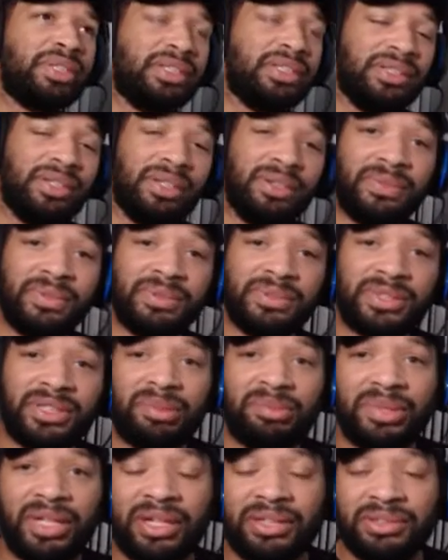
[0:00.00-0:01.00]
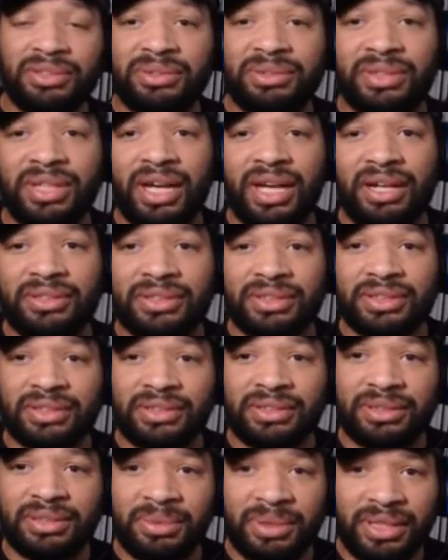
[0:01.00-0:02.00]
if it was coming out
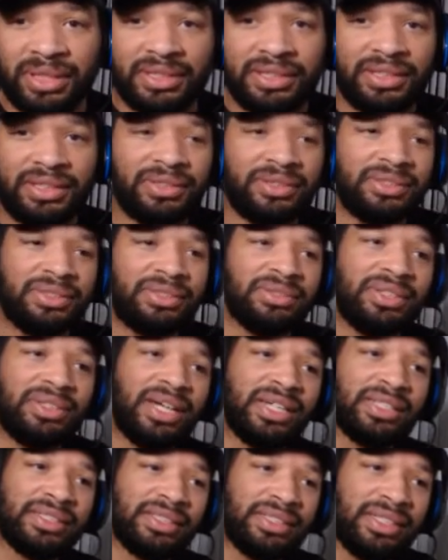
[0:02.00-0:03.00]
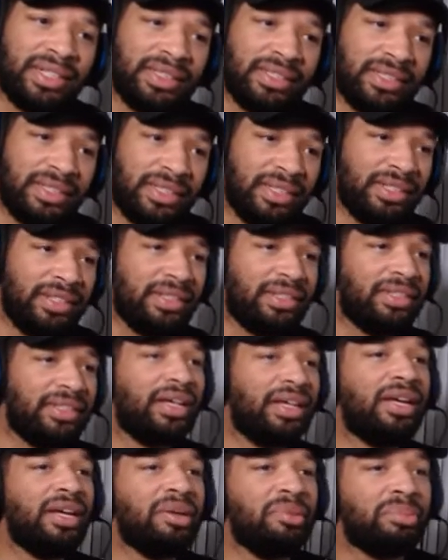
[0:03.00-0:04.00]
2020 or 2019,
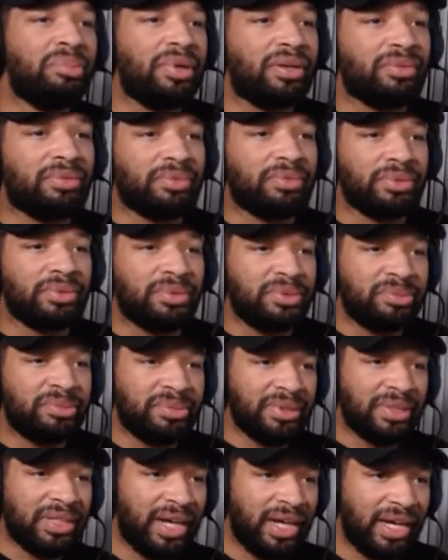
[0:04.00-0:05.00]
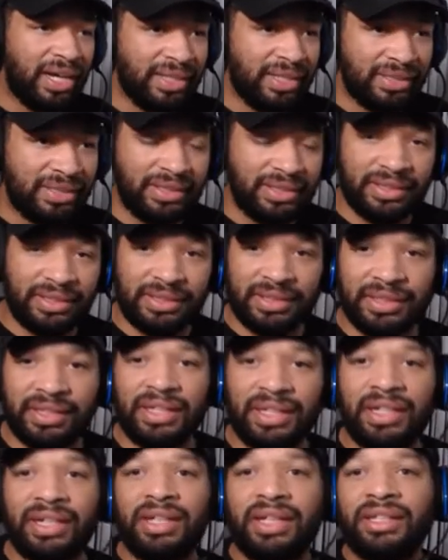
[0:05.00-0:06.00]
but rumor has it
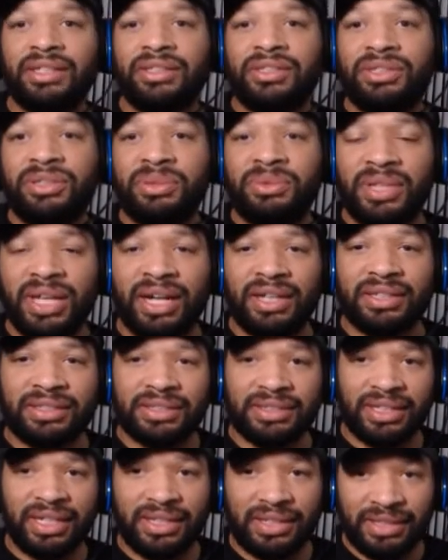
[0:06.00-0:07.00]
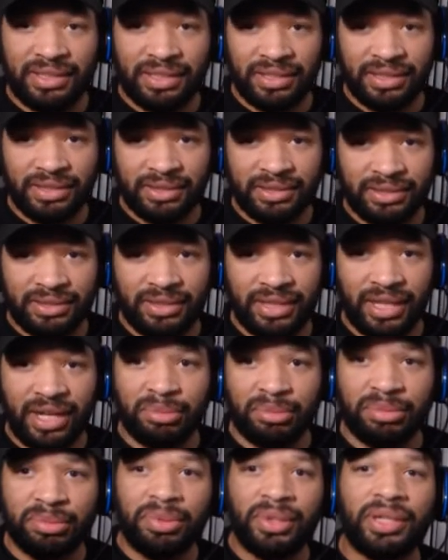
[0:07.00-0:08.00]
2019
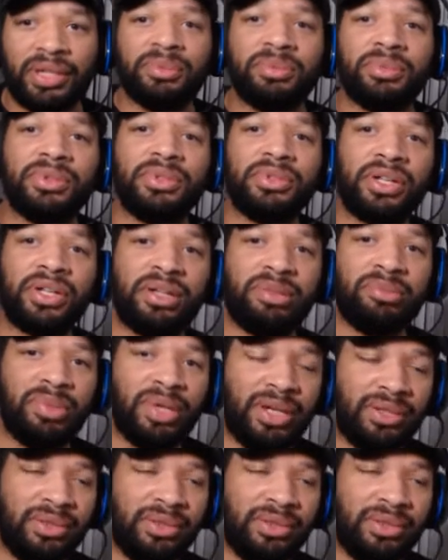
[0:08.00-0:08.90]
Cyberpunk will come out.